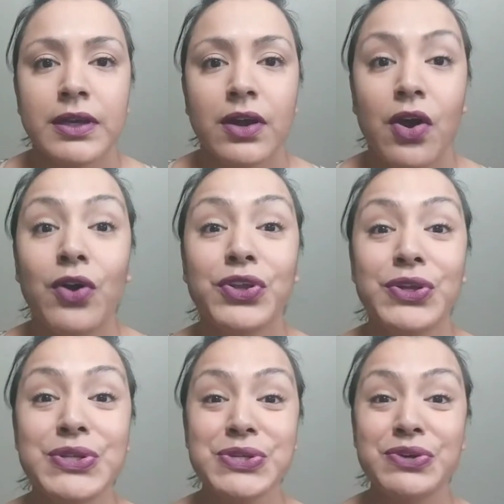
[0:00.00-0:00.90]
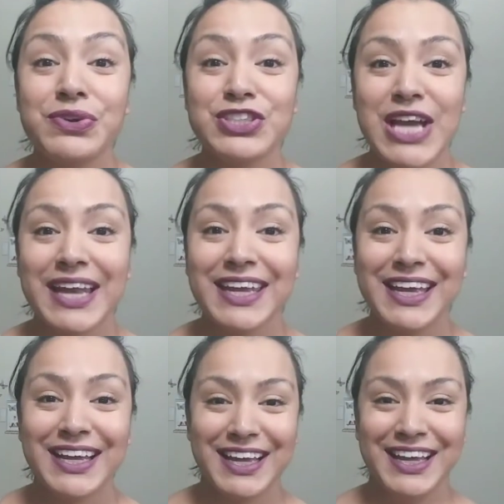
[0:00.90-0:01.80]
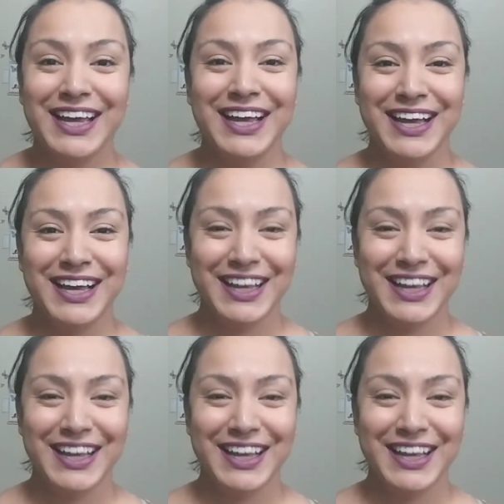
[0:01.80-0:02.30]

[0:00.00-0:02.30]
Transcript: Oh, you too, Janet?